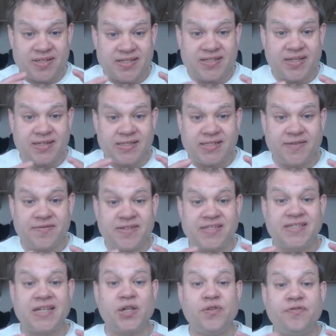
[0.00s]
a sense of
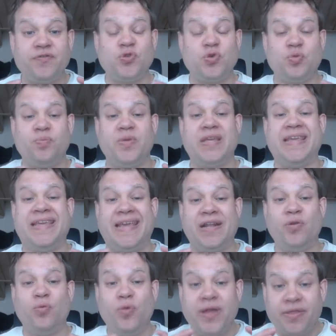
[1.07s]
self to
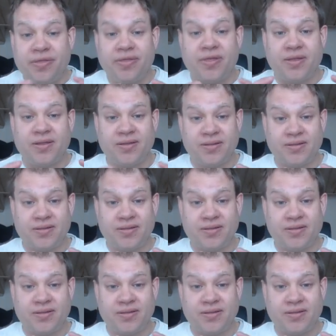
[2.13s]
begin with,